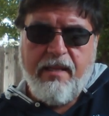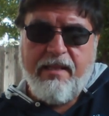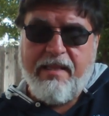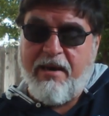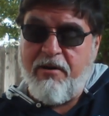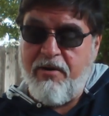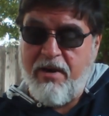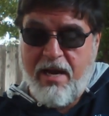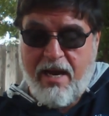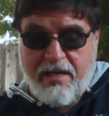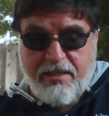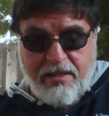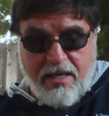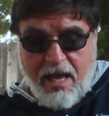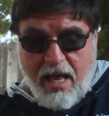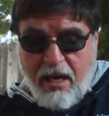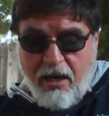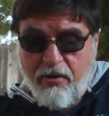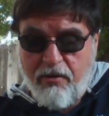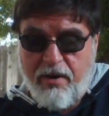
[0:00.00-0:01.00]
They're not
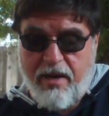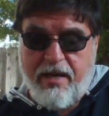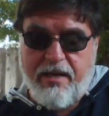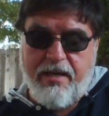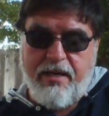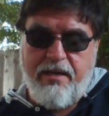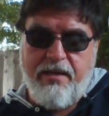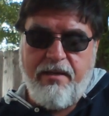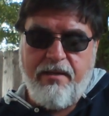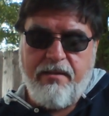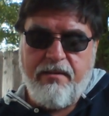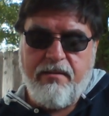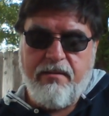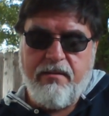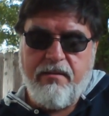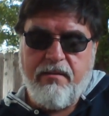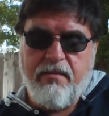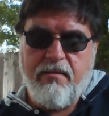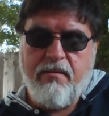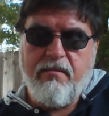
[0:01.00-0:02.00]
tolerated
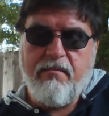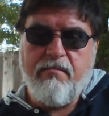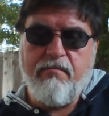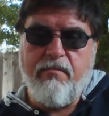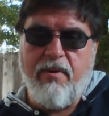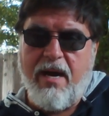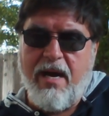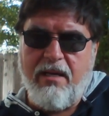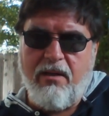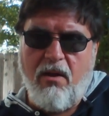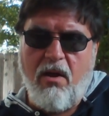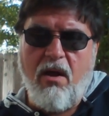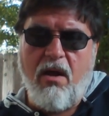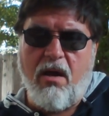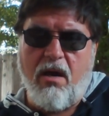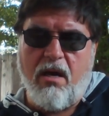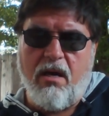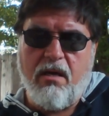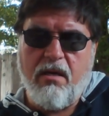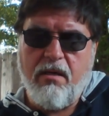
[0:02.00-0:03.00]
by
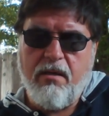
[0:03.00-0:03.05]
law.